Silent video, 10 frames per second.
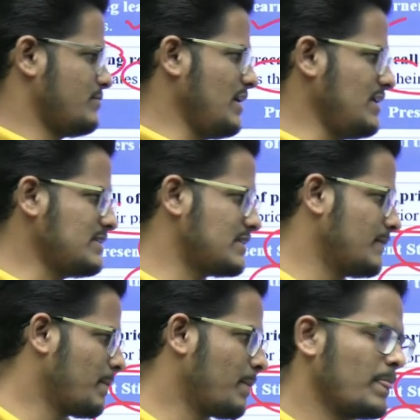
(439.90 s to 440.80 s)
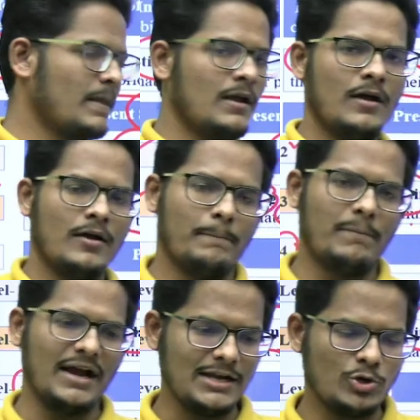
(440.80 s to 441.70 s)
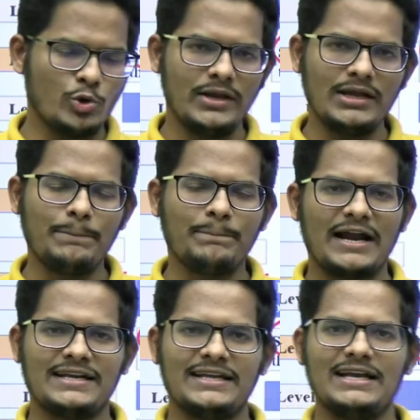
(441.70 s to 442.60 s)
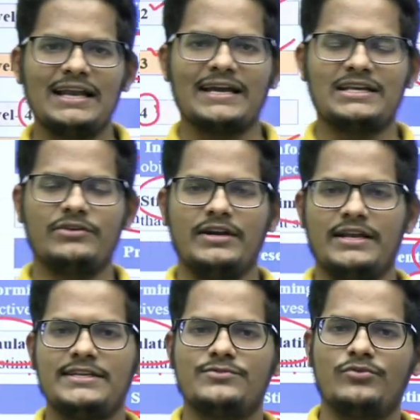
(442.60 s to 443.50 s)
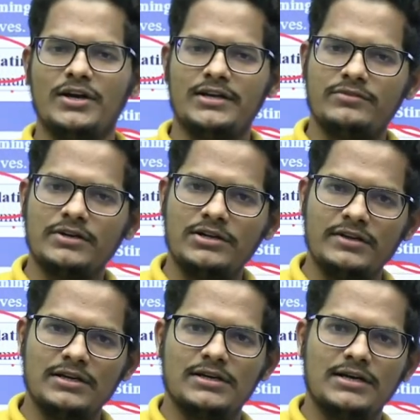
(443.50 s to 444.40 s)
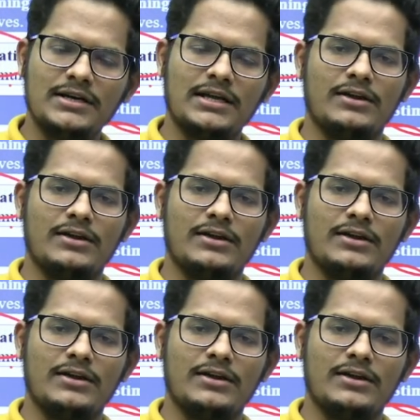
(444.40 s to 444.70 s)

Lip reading: means by doing a practical activities, whatever we learnt,